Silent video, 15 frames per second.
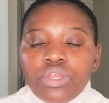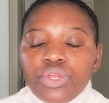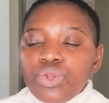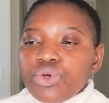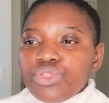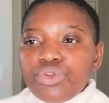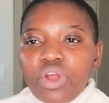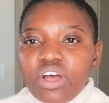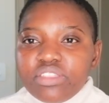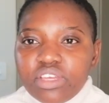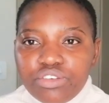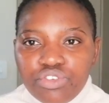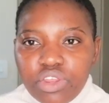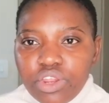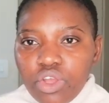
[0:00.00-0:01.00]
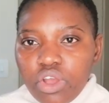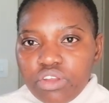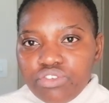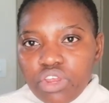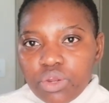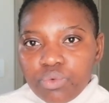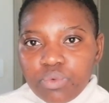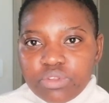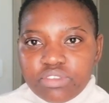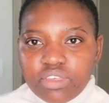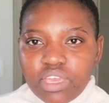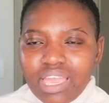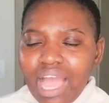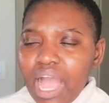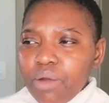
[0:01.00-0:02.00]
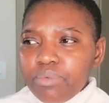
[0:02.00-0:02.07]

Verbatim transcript: you know throughout their training contract will say